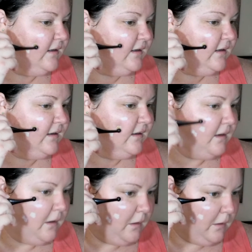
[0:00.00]

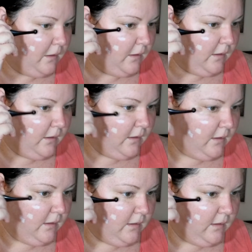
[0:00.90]

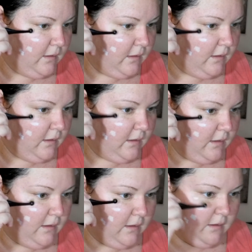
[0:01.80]

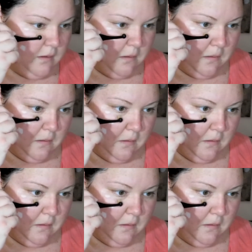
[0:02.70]
Nothing is said.